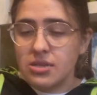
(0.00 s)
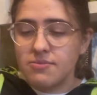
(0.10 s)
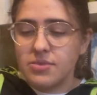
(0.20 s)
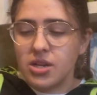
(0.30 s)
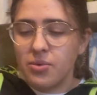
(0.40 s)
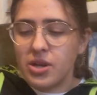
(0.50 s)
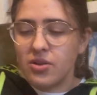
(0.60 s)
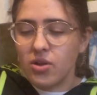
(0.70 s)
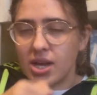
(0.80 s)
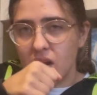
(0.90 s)
You know when you've
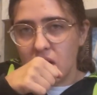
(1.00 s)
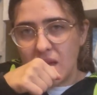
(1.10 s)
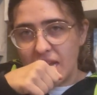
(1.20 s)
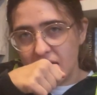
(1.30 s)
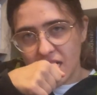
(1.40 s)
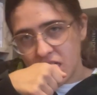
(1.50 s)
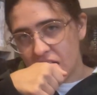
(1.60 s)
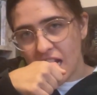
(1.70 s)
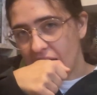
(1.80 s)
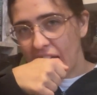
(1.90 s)
got that kind of itch
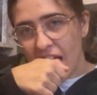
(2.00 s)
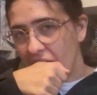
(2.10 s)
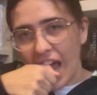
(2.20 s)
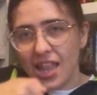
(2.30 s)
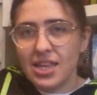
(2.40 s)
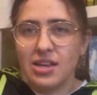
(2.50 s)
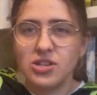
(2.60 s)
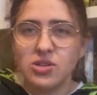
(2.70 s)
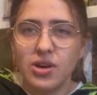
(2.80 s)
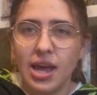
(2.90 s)
that you
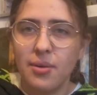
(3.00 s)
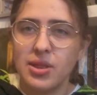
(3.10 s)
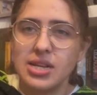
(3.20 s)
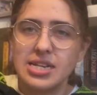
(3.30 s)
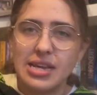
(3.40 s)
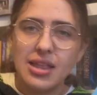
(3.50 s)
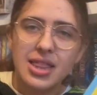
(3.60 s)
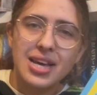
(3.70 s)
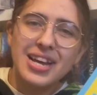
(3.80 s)
just got to get with your teeth.